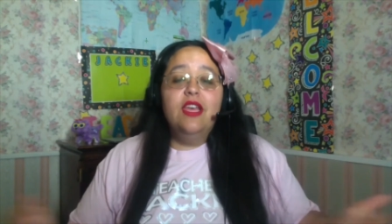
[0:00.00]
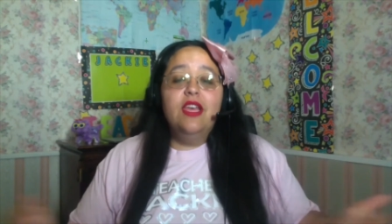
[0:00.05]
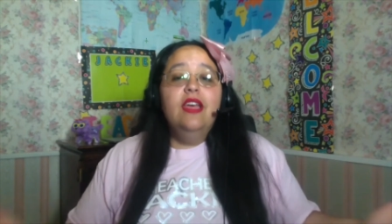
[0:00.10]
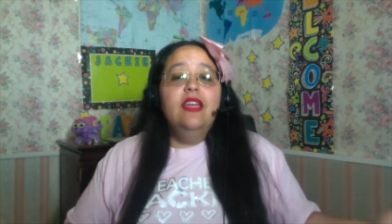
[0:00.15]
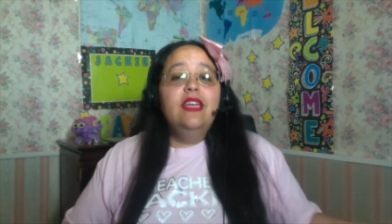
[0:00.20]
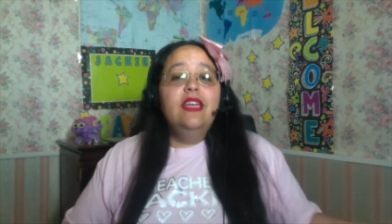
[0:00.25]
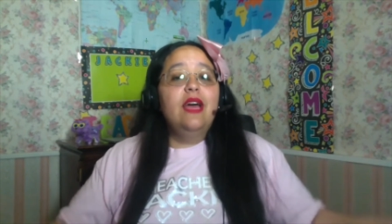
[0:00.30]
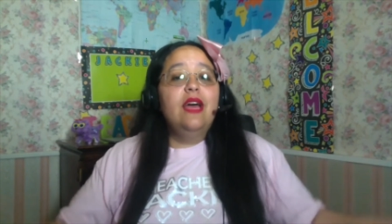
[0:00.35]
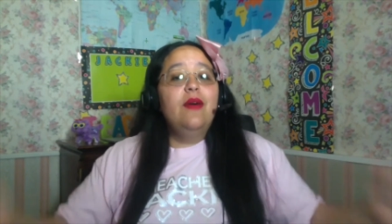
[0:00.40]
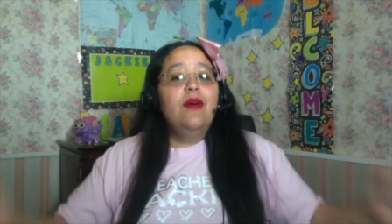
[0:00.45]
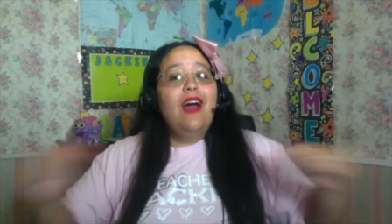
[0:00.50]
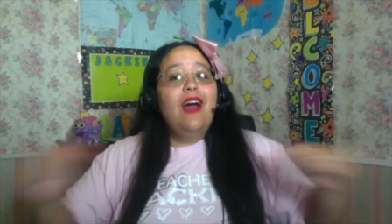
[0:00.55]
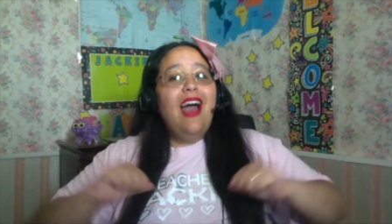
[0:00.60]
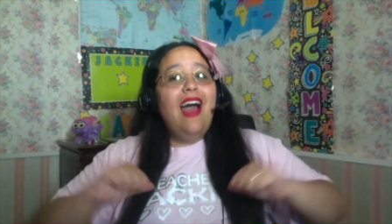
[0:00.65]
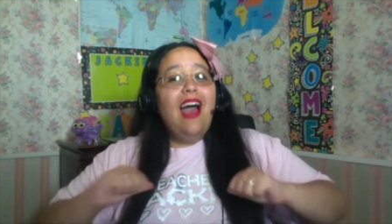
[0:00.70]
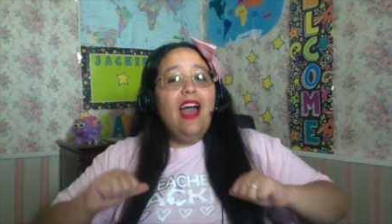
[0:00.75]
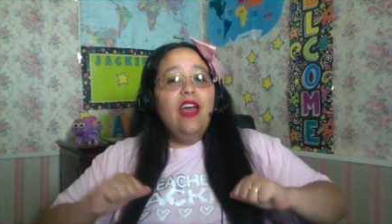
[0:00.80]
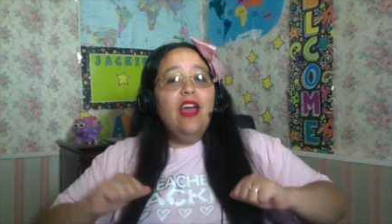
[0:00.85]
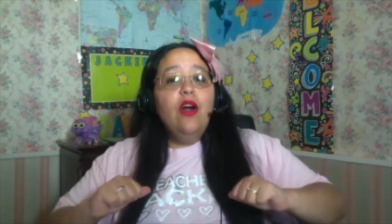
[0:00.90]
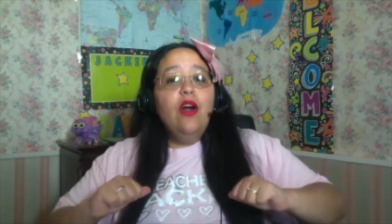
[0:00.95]
Now,
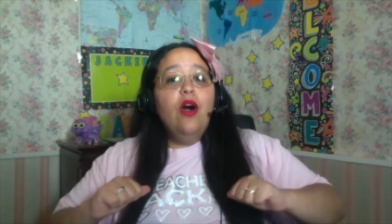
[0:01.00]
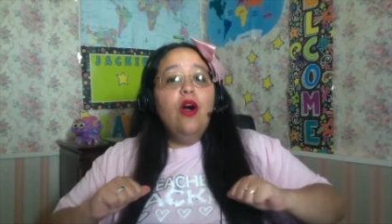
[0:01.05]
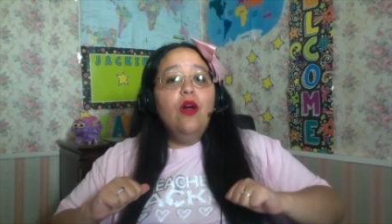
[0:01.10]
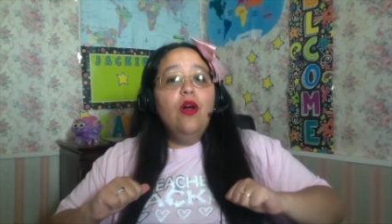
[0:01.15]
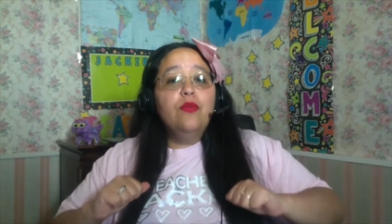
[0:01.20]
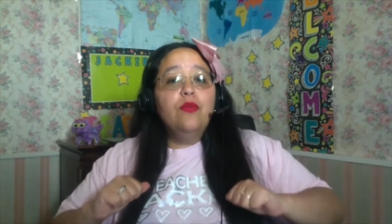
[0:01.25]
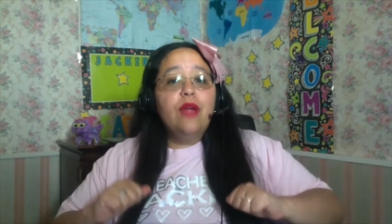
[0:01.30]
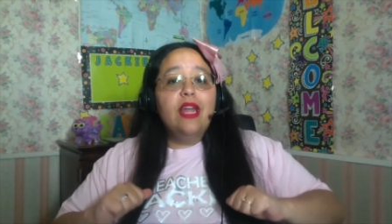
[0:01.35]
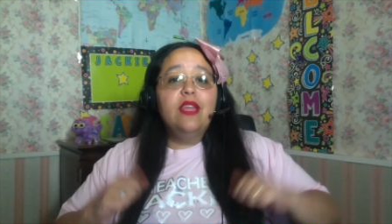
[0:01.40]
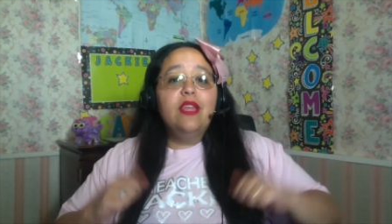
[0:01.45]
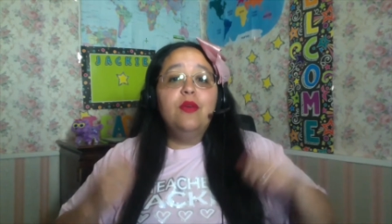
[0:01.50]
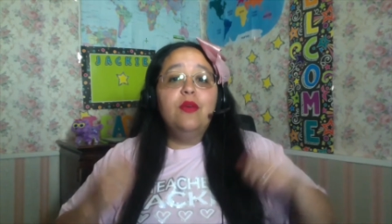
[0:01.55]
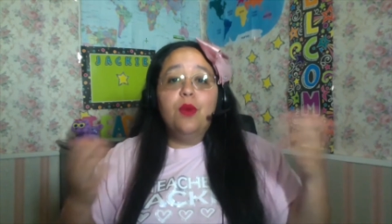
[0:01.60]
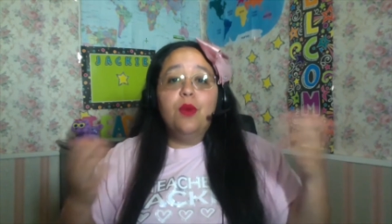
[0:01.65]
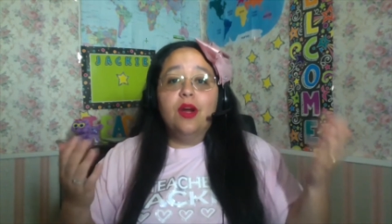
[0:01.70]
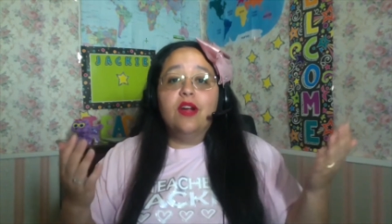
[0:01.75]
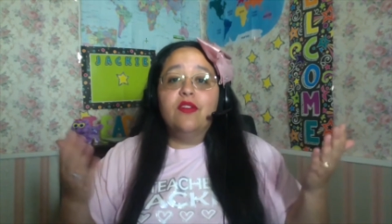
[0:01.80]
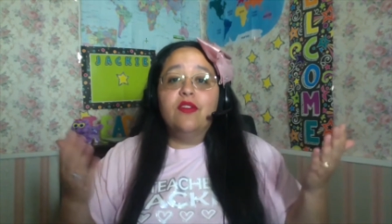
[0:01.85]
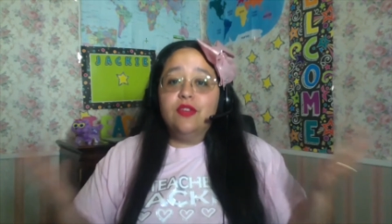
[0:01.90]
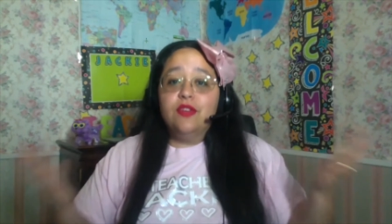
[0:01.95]
I already
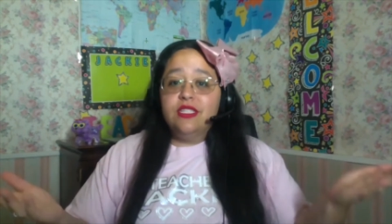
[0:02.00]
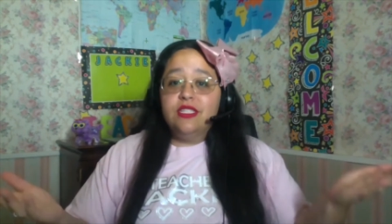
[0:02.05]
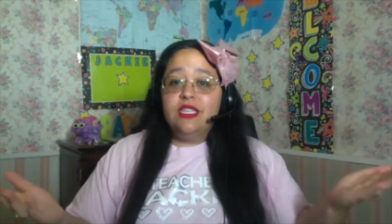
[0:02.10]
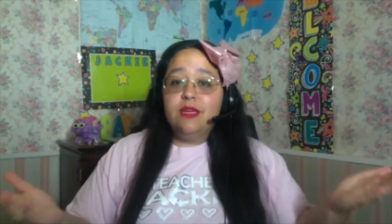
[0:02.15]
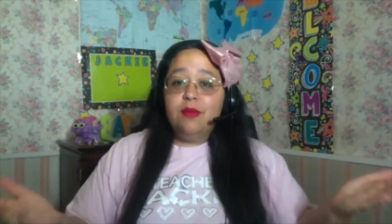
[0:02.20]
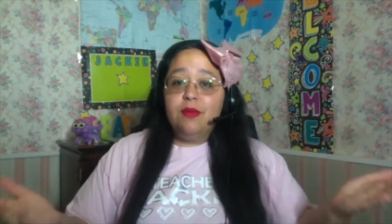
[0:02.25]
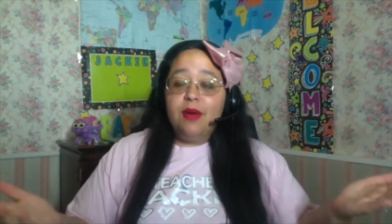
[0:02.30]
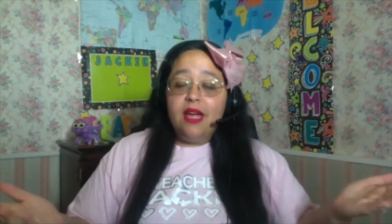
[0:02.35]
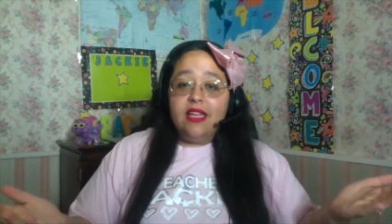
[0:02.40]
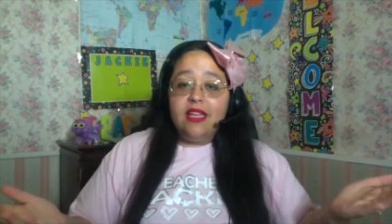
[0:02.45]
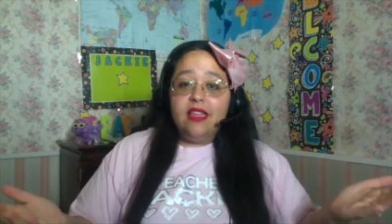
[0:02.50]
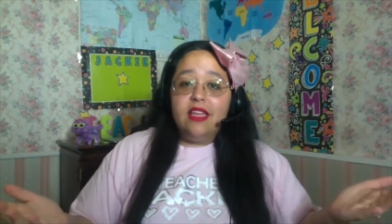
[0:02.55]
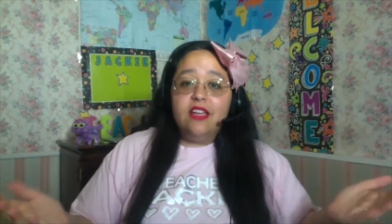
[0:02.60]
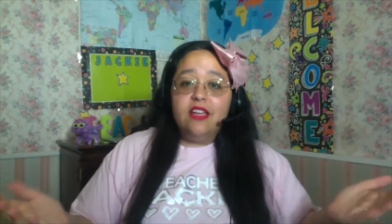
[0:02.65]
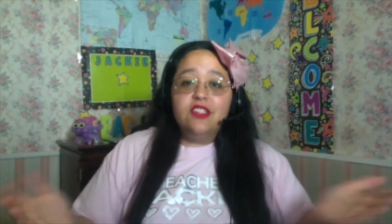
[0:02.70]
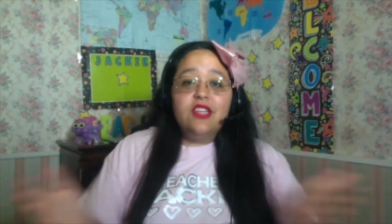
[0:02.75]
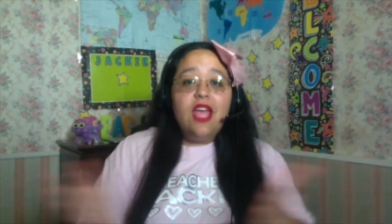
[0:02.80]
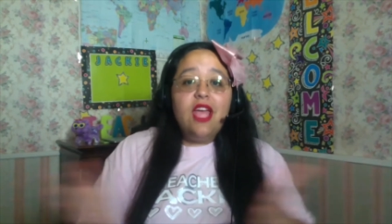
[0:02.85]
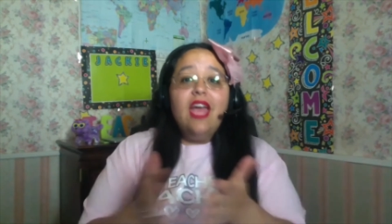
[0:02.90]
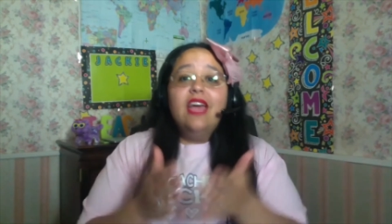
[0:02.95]
work for Zebra English
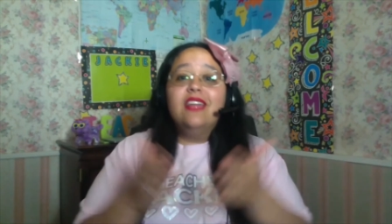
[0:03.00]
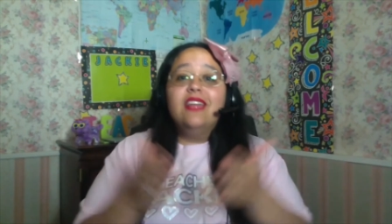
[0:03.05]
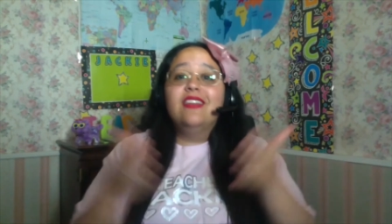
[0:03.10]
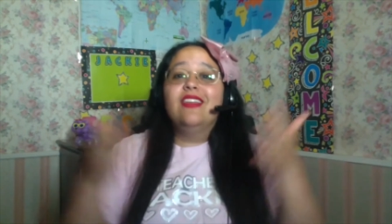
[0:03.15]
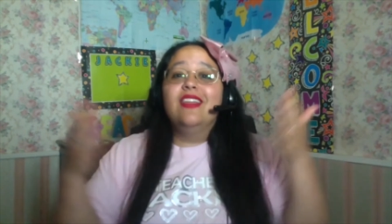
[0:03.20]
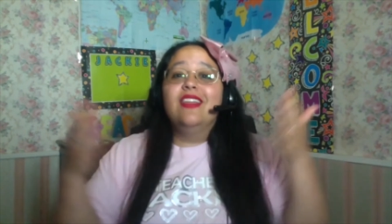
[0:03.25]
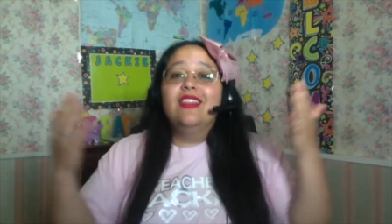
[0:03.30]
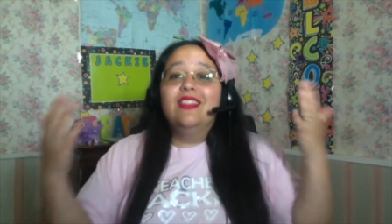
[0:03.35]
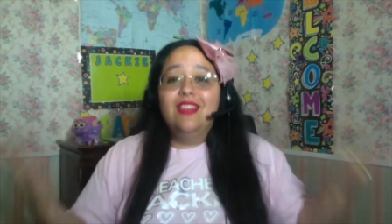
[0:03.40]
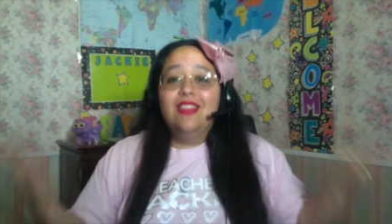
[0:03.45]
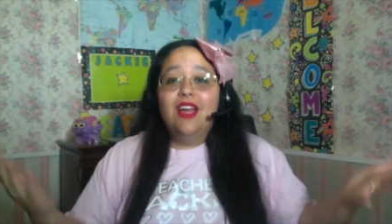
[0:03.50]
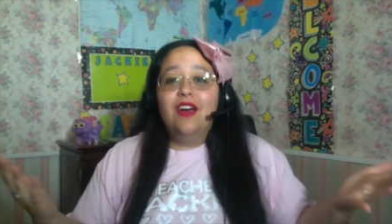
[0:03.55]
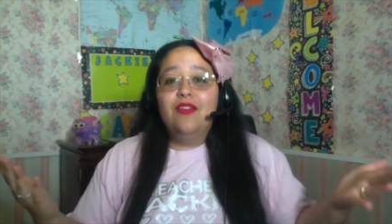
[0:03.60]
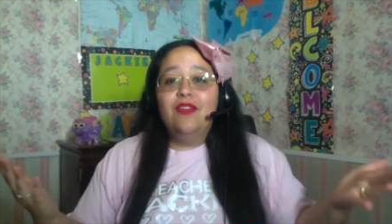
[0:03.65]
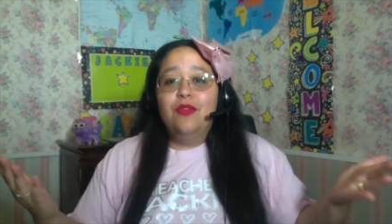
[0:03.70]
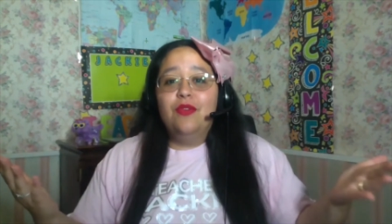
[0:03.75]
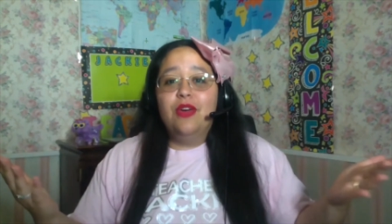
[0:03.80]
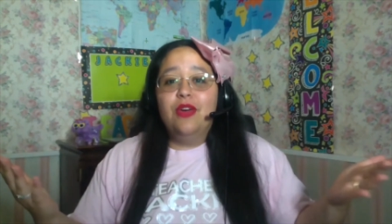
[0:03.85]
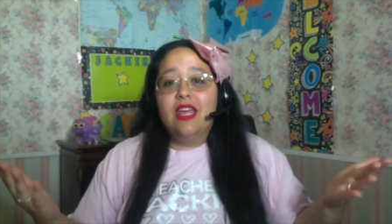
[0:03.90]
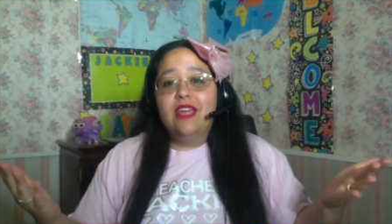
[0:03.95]
and love
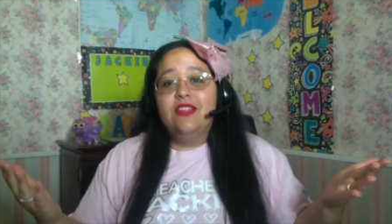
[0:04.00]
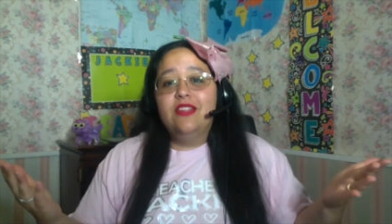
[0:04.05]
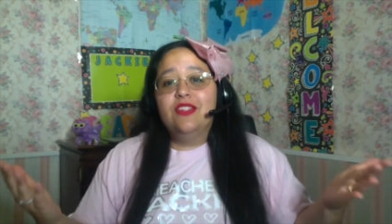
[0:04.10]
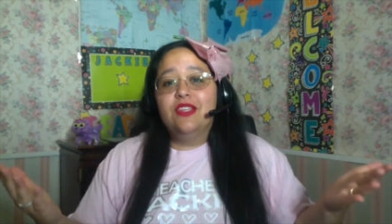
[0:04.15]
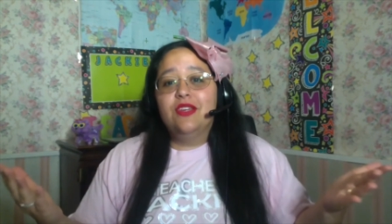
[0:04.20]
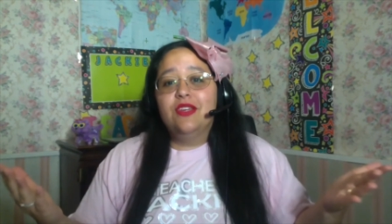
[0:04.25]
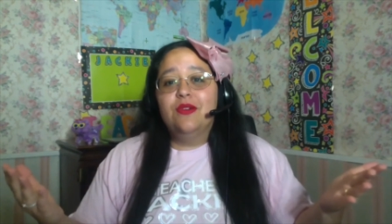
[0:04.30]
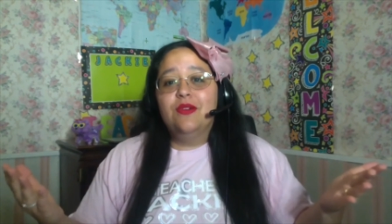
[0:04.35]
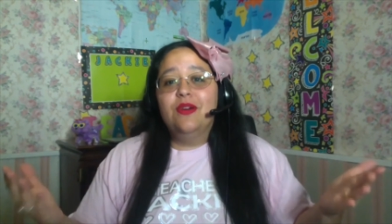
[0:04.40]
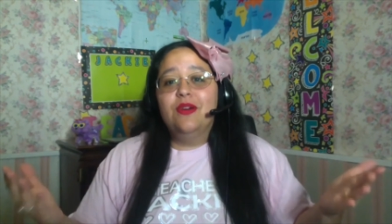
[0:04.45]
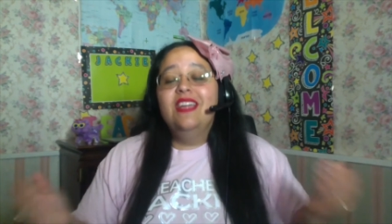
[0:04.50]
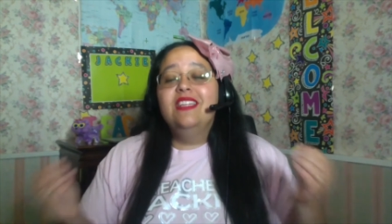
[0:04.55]
what I do,